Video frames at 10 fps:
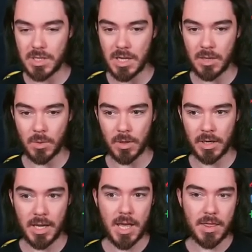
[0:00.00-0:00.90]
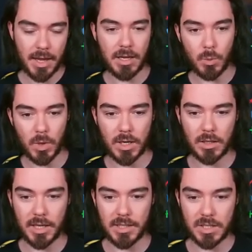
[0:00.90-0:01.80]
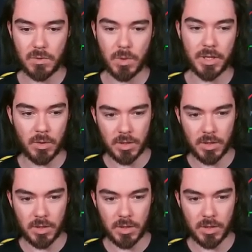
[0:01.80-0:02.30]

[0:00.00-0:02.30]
Teodor that could work like this for you.